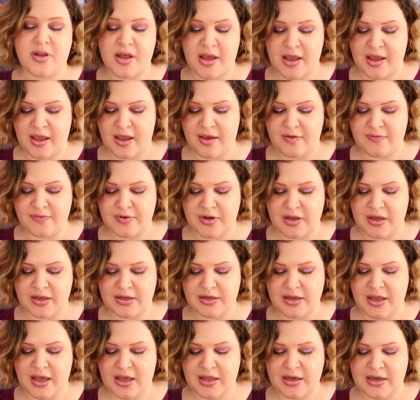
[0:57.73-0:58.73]
I have
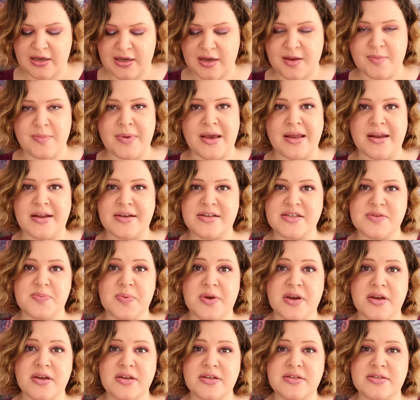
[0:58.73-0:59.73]
not had any bad
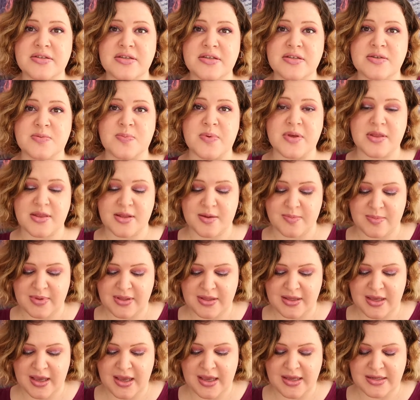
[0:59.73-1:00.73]
experiences with them
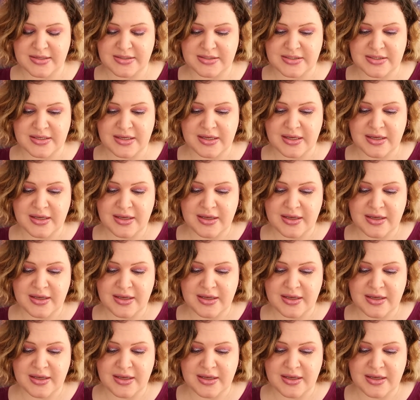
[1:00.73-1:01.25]
yet.